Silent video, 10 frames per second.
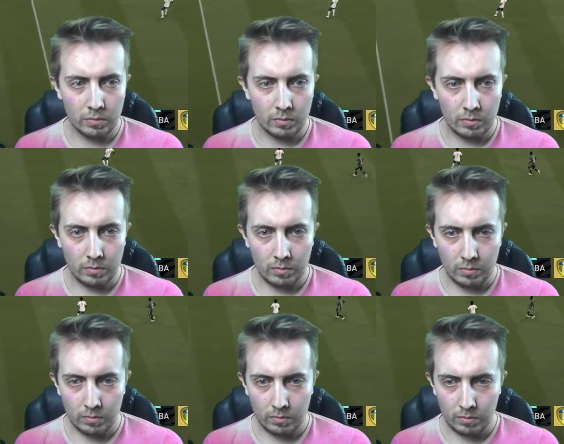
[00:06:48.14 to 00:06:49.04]

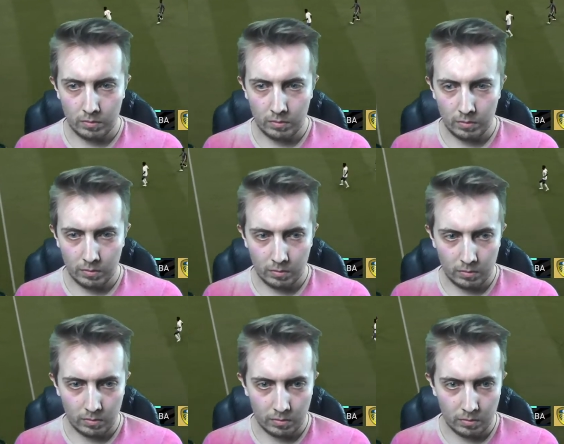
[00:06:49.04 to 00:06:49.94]

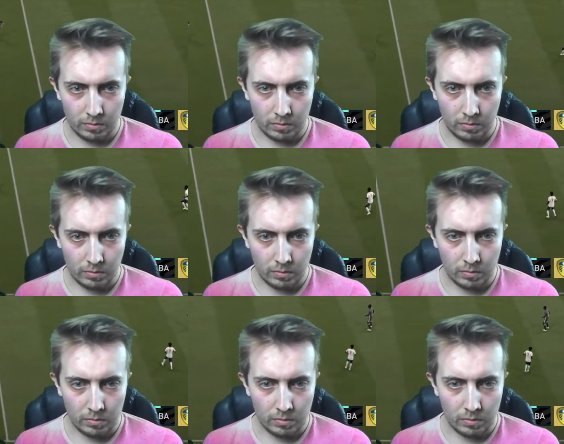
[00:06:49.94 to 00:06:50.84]

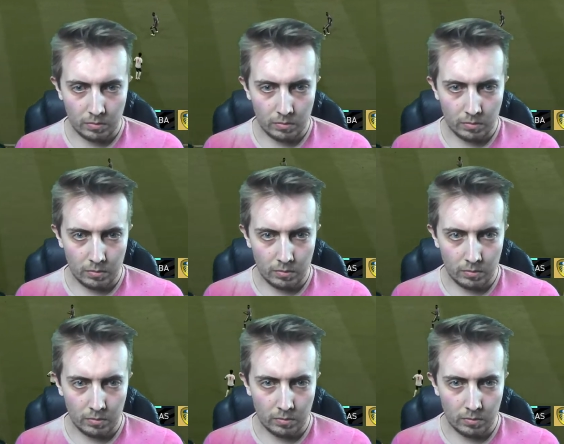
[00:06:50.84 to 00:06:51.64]
(no one is talking)